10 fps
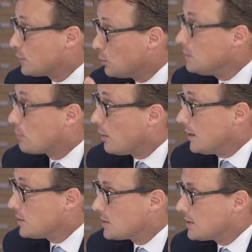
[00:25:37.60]
to
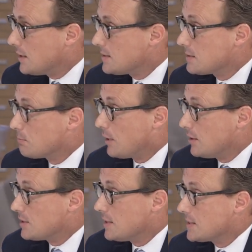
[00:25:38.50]
reprioritize
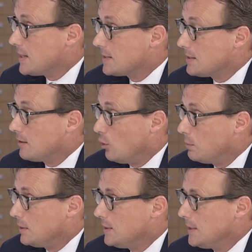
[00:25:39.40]
prioritize that uh,
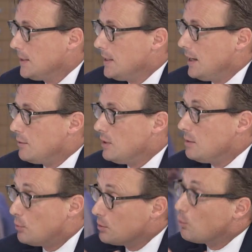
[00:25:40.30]
globally, and really
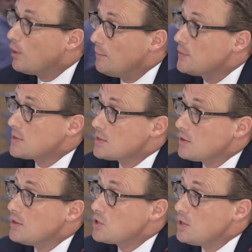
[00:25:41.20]
put more emphasis
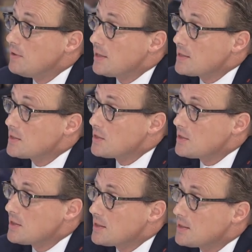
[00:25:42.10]
on achieving S D G
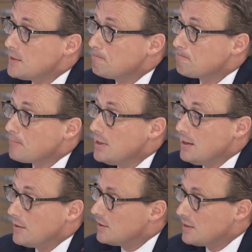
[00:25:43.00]
six. Yeah? I think